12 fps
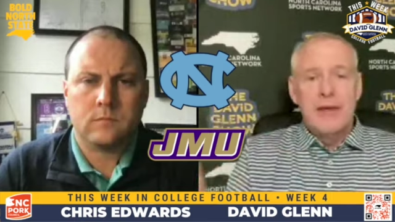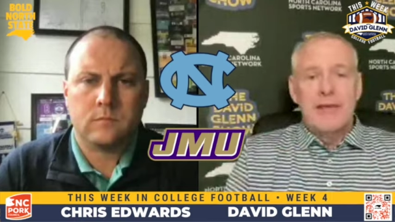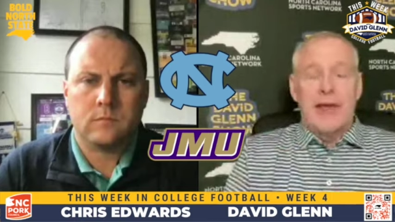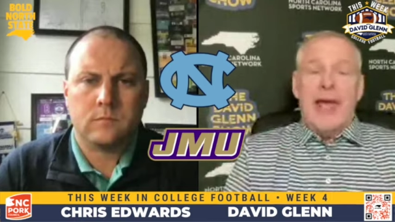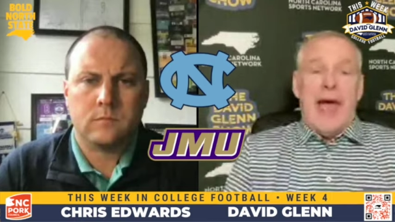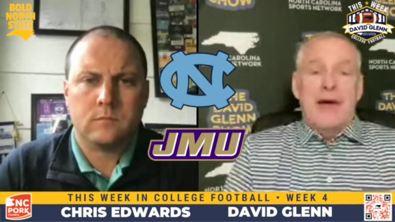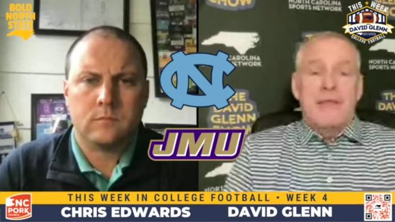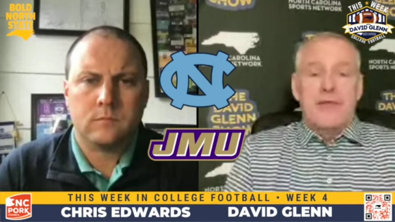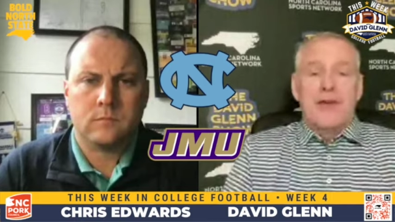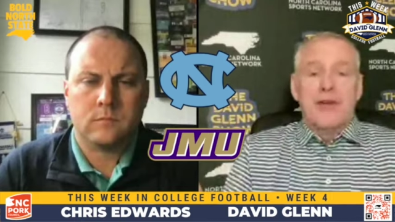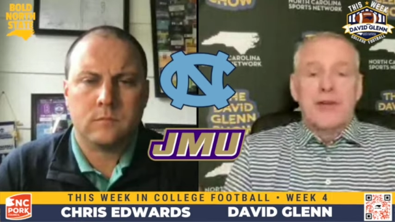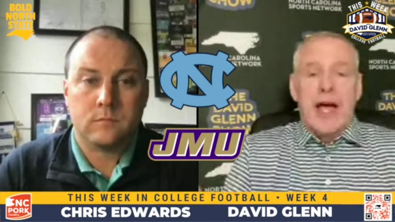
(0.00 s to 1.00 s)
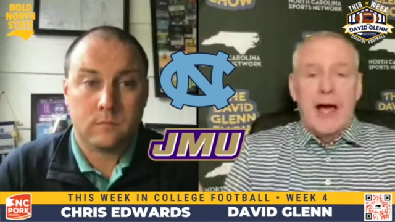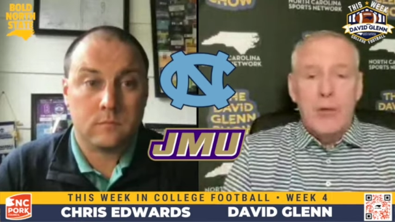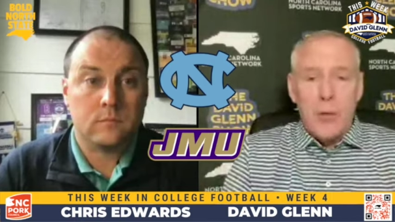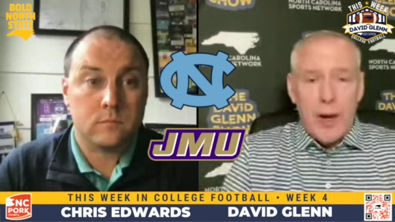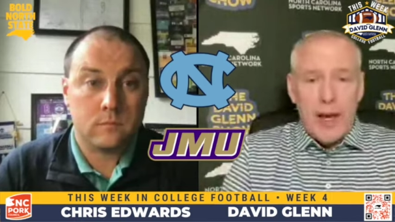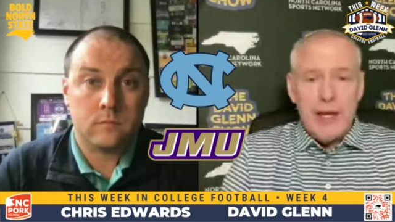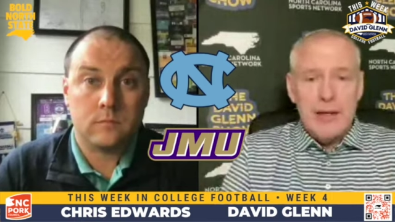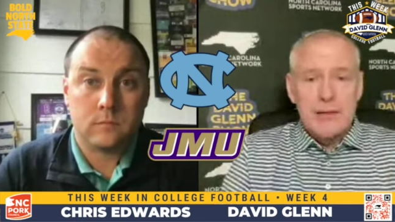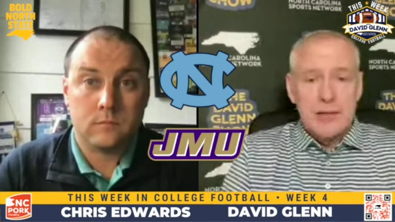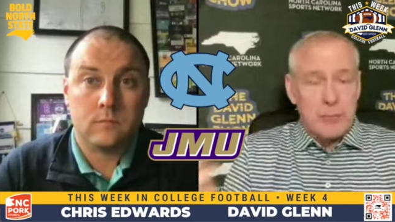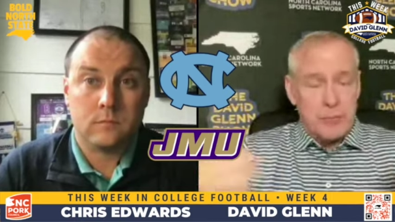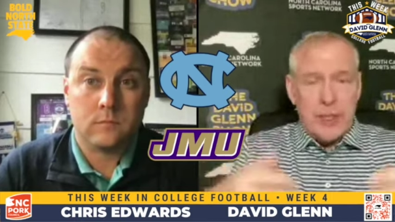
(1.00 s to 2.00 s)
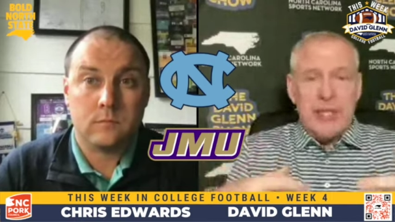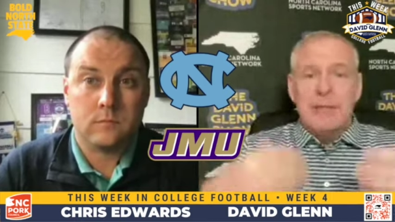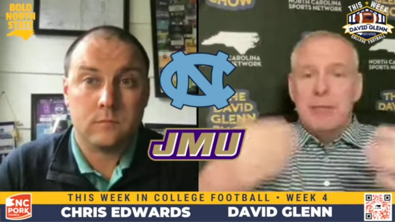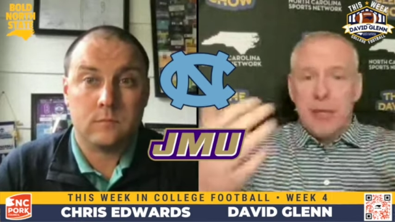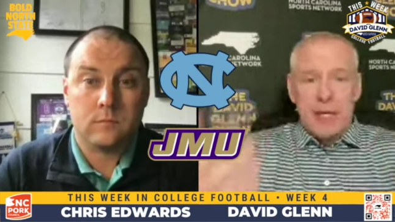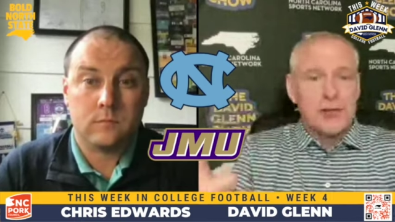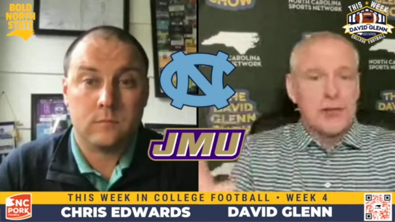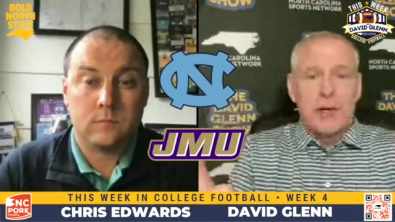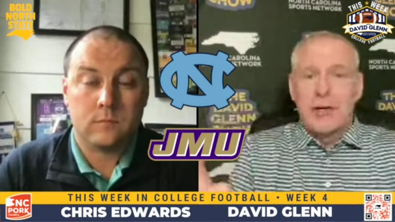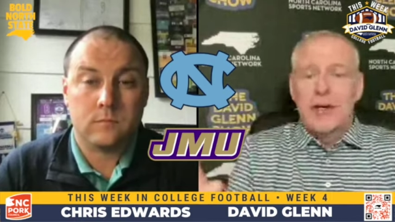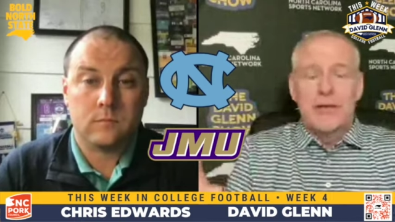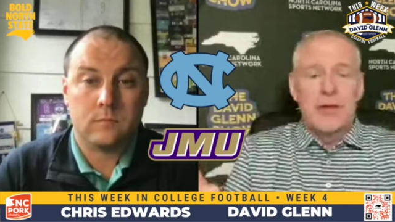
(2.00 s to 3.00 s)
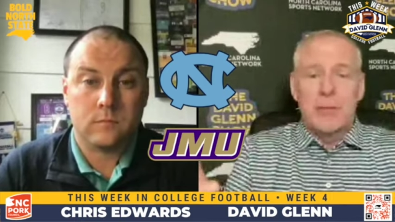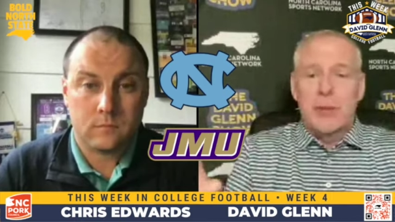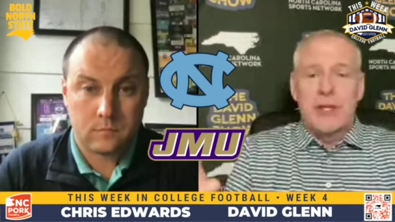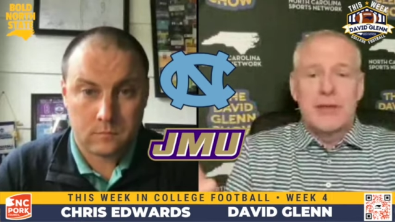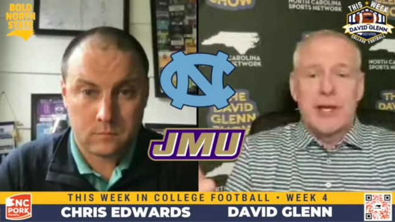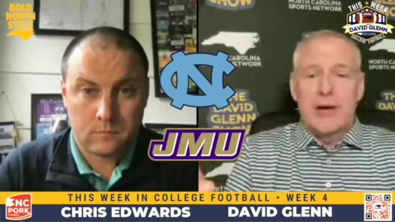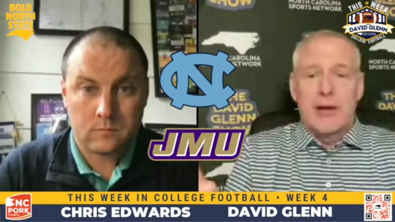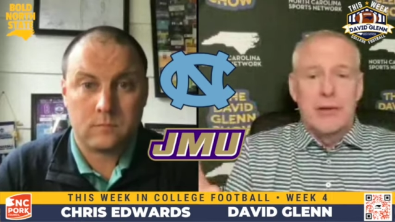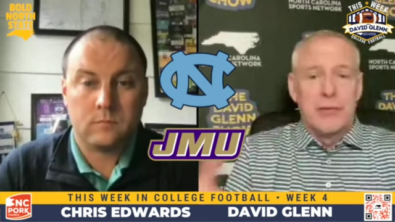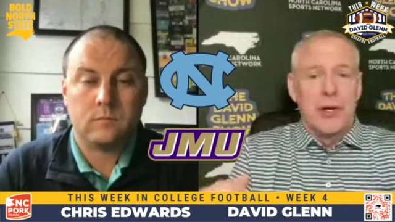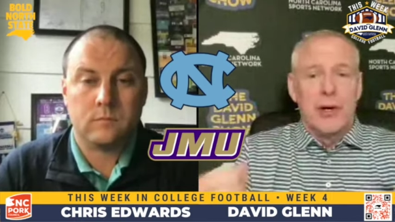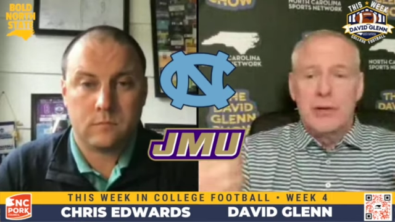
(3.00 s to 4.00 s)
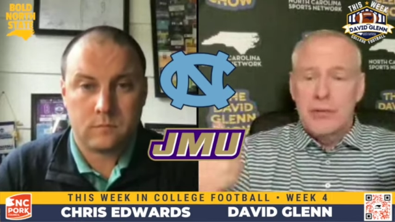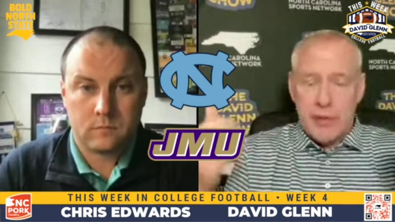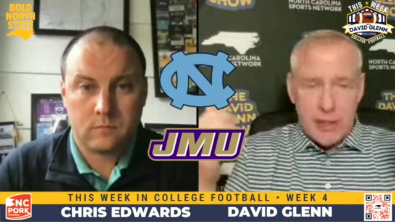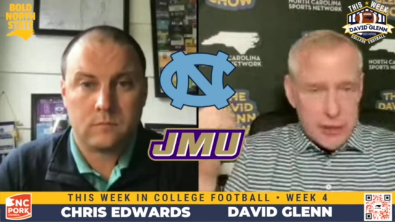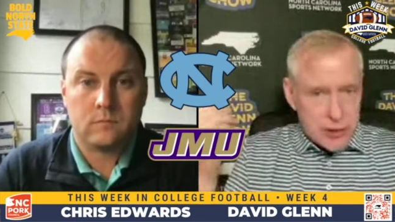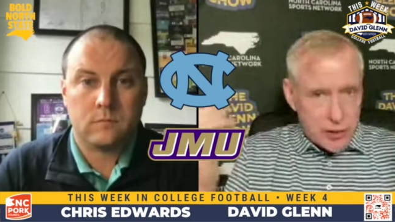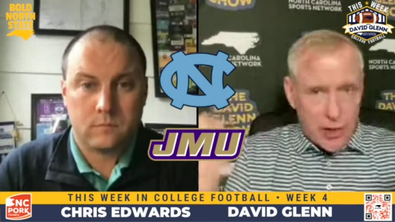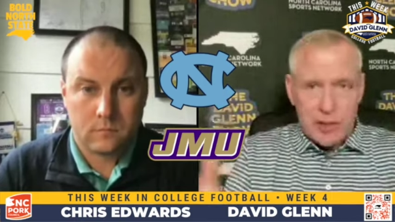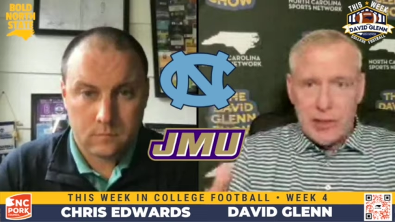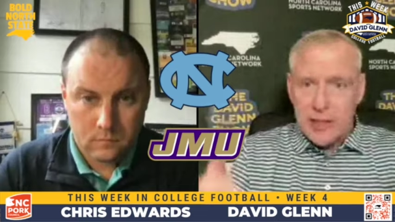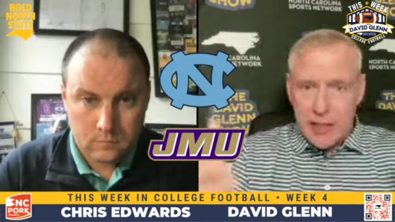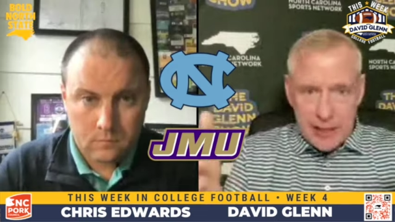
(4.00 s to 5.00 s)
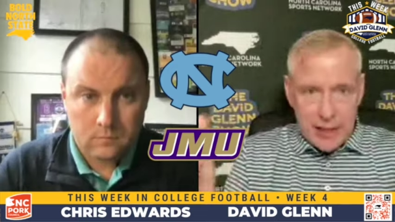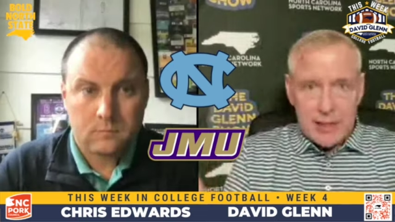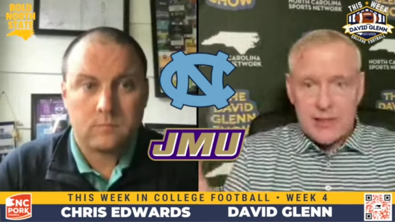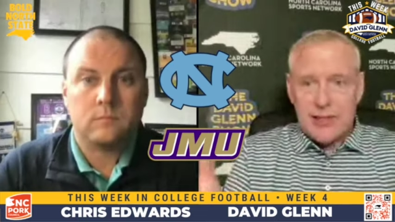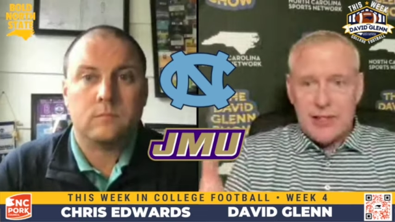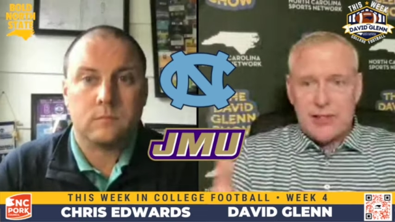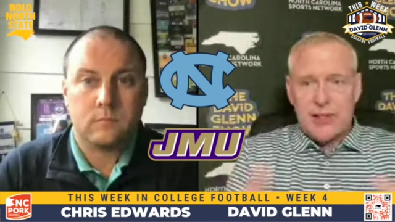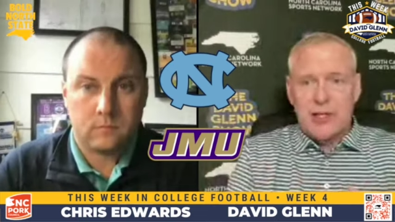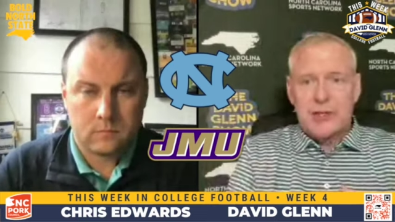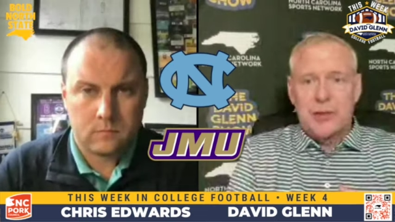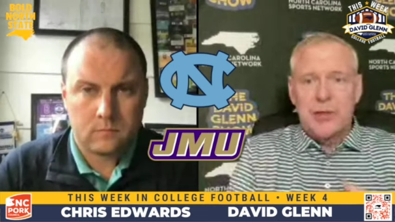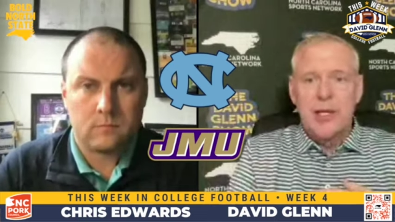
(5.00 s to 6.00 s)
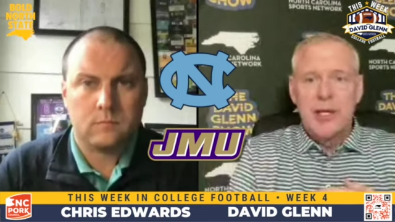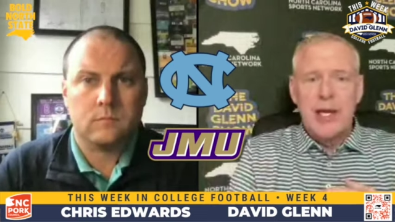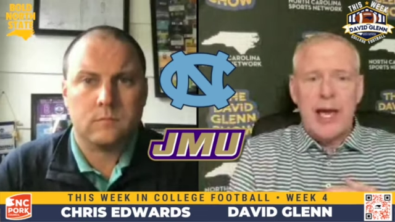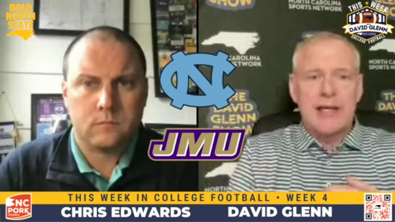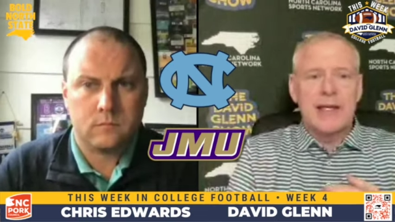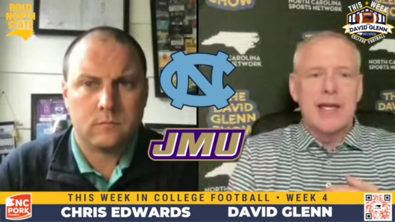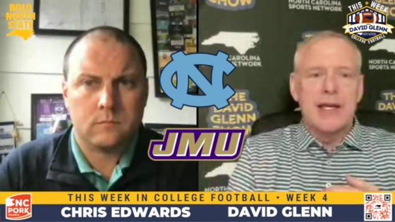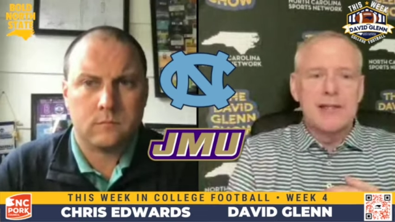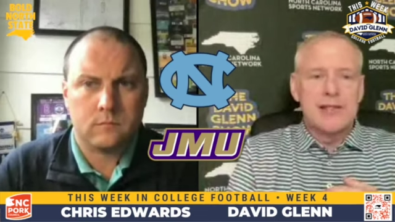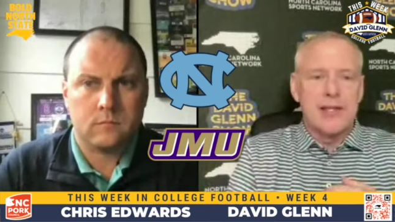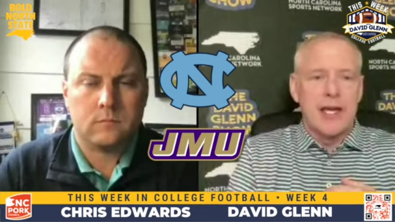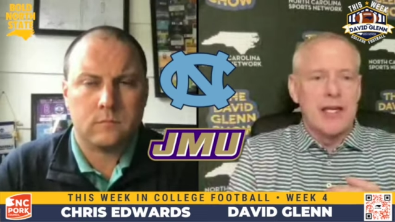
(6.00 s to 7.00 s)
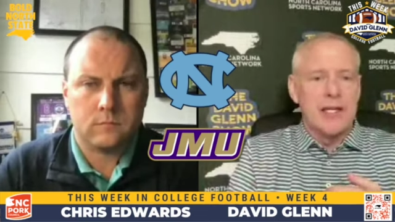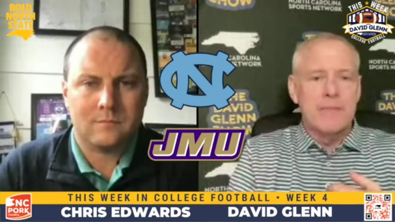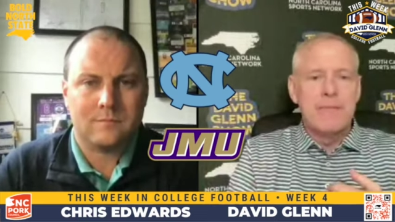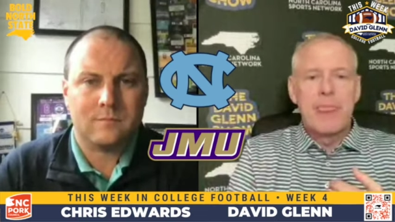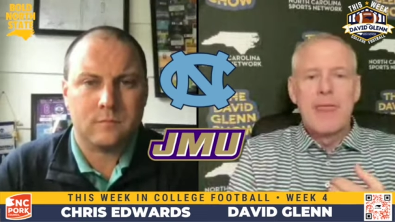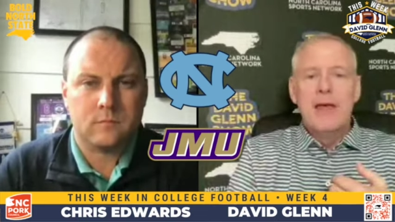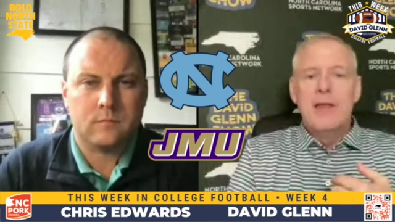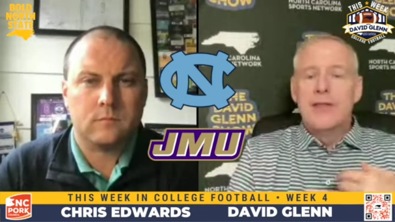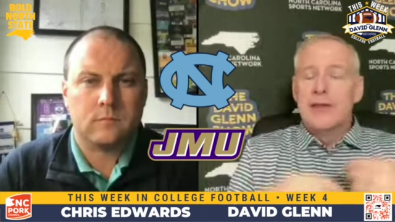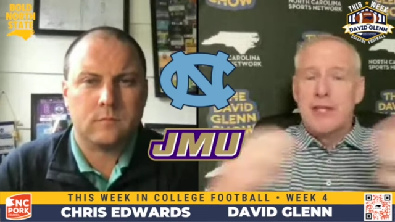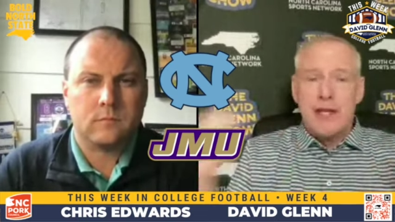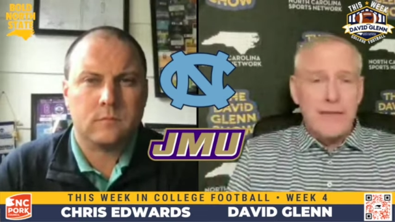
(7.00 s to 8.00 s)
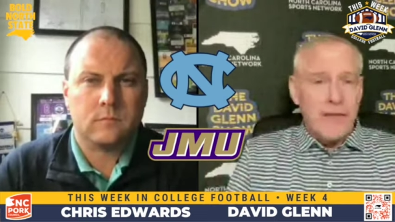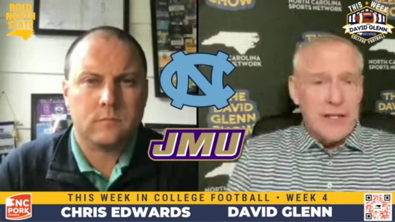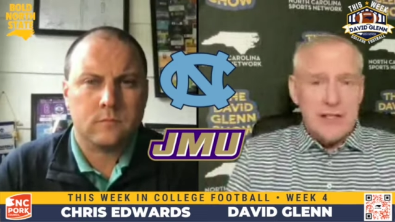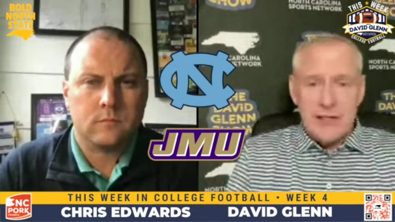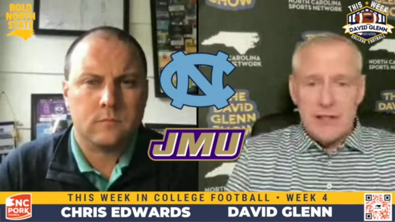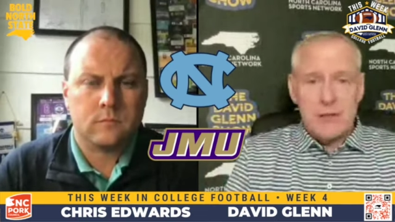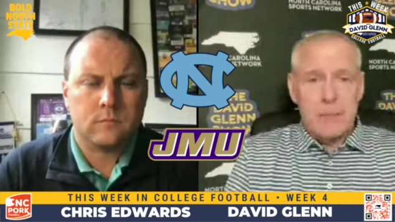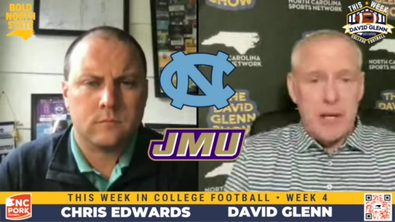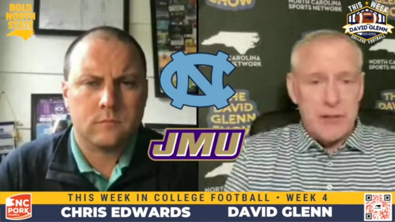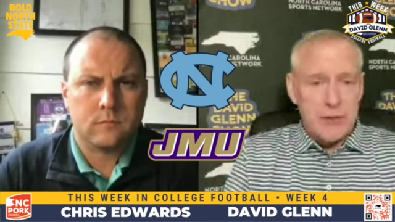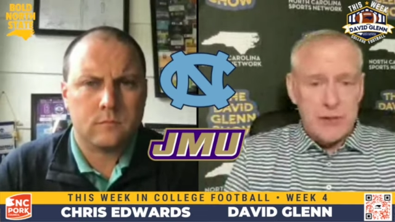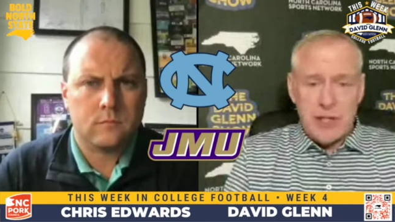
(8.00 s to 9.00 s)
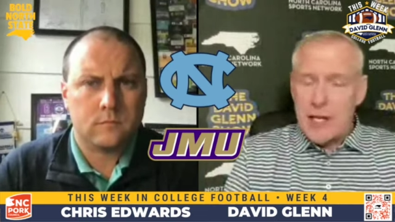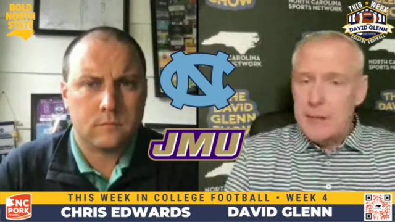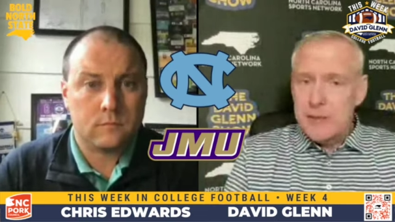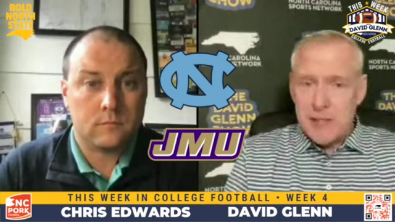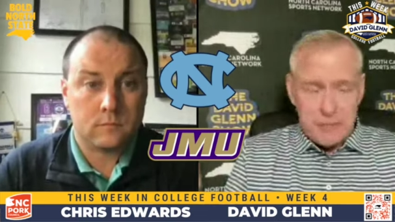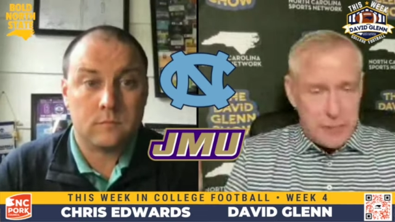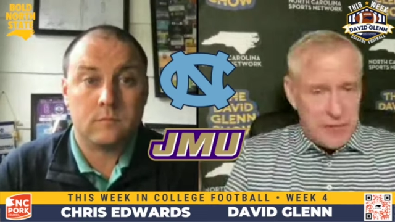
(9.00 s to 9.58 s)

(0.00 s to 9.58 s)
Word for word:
Speaker 1: they have figured out a way to beat Minnesota of the Big Ten on the road, then Charlotte and NC Central at Kenan Stadium. The defense and the special teams have been